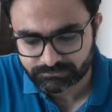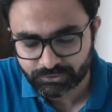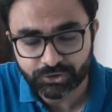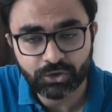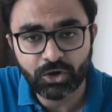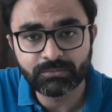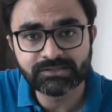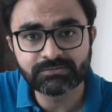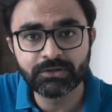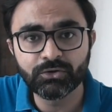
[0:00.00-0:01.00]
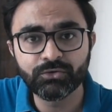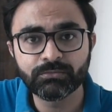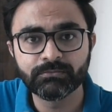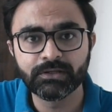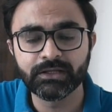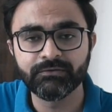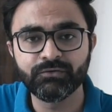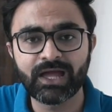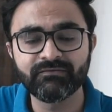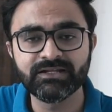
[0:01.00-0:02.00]
put your comments below if
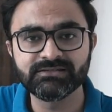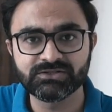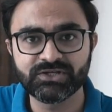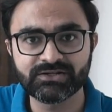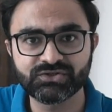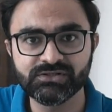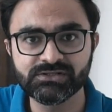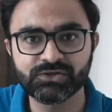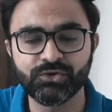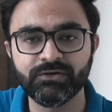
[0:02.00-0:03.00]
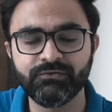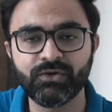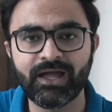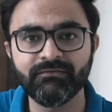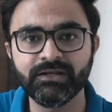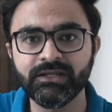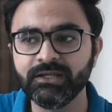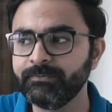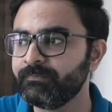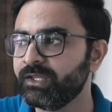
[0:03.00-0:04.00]
you have any suggestions or if you have
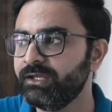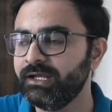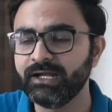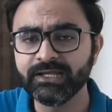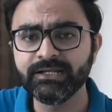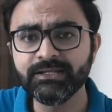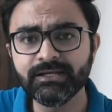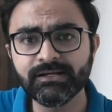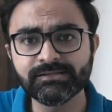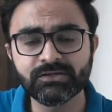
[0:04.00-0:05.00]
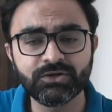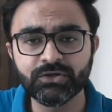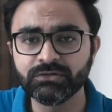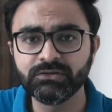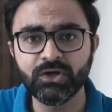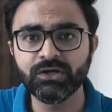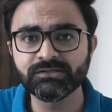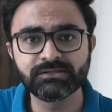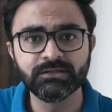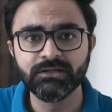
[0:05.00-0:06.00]
any ideas or your
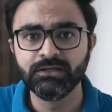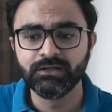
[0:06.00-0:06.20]
thoughts.